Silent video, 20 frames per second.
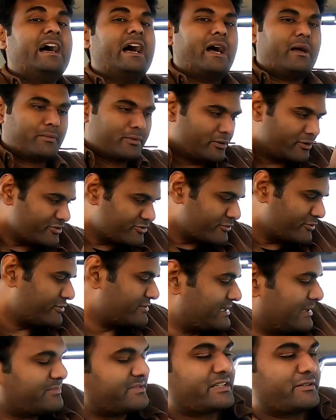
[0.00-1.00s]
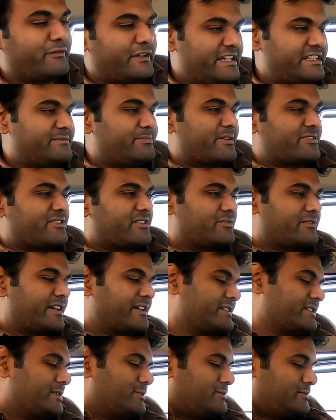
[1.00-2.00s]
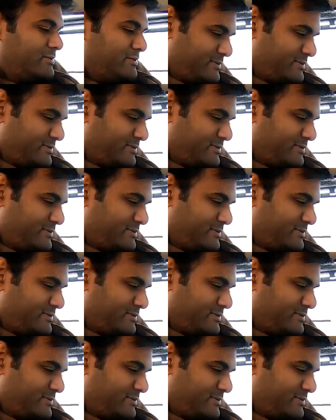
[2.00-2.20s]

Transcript: I'm going to show you something very special right now.